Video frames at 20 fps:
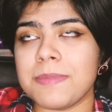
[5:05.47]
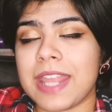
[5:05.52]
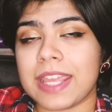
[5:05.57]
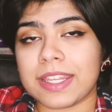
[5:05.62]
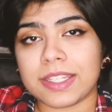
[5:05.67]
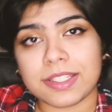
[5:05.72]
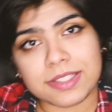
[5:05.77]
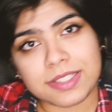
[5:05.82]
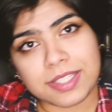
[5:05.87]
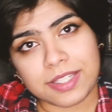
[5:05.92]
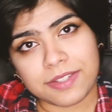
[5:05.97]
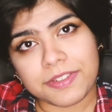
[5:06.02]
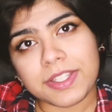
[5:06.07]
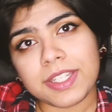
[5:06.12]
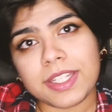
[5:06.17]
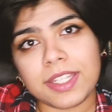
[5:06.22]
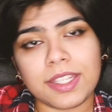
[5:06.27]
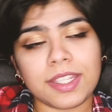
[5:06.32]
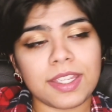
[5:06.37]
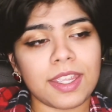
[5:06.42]

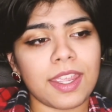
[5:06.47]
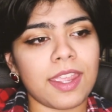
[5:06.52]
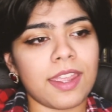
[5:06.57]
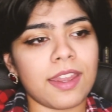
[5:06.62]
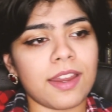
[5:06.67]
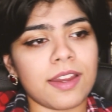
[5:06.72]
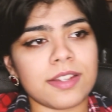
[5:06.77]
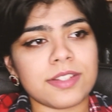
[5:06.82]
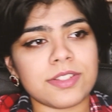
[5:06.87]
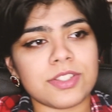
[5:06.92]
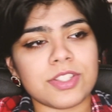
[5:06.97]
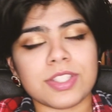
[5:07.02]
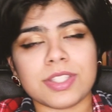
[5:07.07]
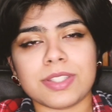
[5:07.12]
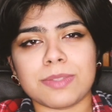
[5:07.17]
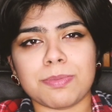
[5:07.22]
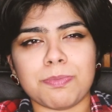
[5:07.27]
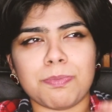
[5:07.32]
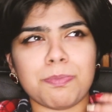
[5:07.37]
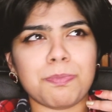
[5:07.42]
negativity and
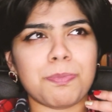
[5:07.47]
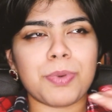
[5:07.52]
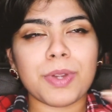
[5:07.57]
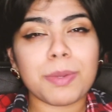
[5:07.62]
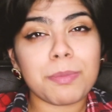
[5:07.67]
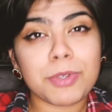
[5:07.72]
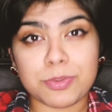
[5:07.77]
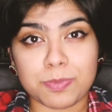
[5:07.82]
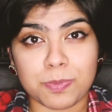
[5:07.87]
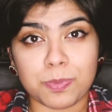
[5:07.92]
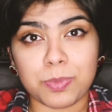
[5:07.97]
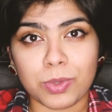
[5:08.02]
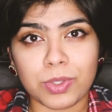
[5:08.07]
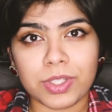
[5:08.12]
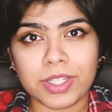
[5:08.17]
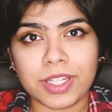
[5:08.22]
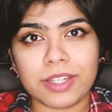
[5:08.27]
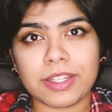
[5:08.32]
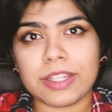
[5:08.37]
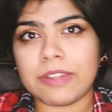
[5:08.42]
just pretty much
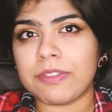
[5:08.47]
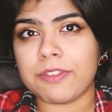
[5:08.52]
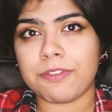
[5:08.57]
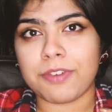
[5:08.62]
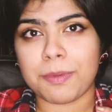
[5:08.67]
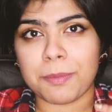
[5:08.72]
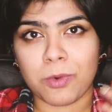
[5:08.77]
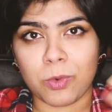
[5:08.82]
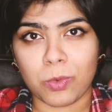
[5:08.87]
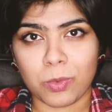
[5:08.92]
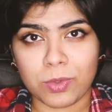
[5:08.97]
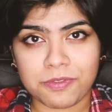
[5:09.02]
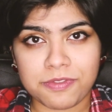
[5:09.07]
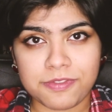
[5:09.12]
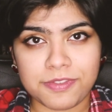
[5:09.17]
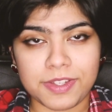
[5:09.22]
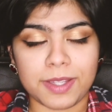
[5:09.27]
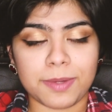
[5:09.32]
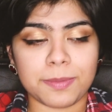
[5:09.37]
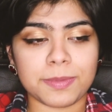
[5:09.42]
bullying even from her own
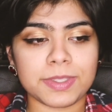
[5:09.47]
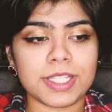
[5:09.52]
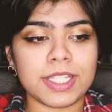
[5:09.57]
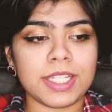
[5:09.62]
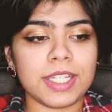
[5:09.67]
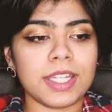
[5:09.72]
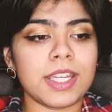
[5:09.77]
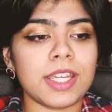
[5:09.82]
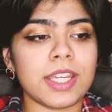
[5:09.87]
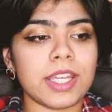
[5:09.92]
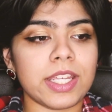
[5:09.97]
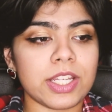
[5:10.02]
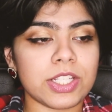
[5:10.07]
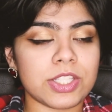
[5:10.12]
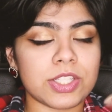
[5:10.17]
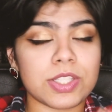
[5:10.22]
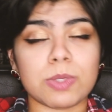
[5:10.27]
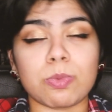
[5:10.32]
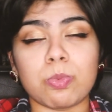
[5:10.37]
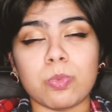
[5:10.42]
family. It
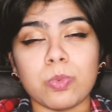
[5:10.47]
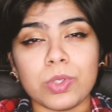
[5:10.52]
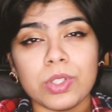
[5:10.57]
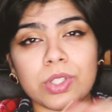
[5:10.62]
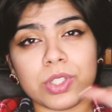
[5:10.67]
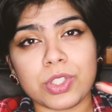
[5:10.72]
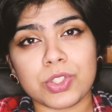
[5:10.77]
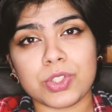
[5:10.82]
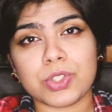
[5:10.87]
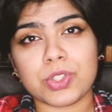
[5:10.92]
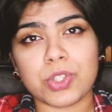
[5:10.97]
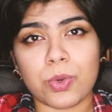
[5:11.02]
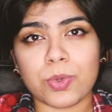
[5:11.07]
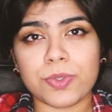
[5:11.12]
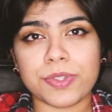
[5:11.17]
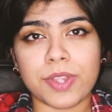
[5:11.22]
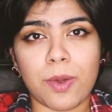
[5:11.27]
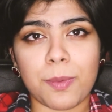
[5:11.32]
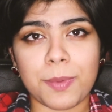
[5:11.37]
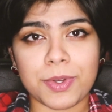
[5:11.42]
just really
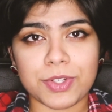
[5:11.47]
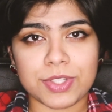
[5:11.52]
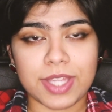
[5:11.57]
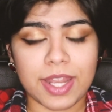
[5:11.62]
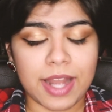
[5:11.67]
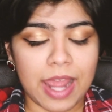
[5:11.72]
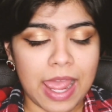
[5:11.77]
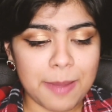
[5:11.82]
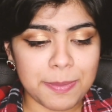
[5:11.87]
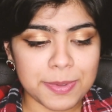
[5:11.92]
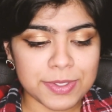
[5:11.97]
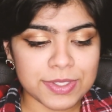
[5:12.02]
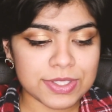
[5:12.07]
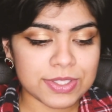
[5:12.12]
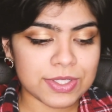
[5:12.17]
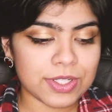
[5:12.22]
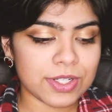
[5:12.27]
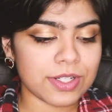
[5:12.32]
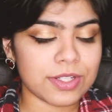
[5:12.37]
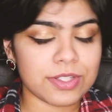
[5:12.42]
shows how much that happened
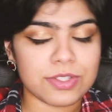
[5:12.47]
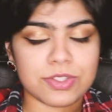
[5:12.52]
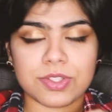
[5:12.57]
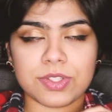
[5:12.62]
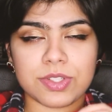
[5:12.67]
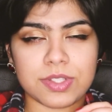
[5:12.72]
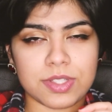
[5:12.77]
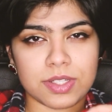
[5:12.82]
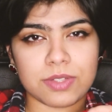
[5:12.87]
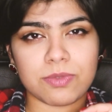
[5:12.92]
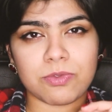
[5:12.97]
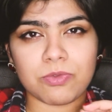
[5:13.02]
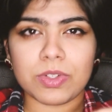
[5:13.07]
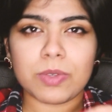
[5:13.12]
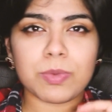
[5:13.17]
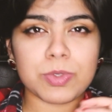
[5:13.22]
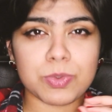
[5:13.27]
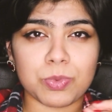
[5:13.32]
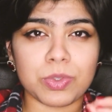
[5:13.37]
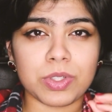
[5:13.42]
to her and it's just, it, it
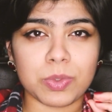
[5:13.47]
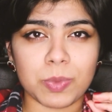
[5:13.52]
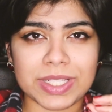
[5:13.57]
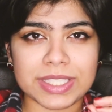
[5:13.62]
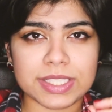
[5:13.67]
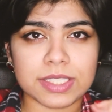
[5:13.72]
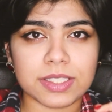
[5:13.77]
was really well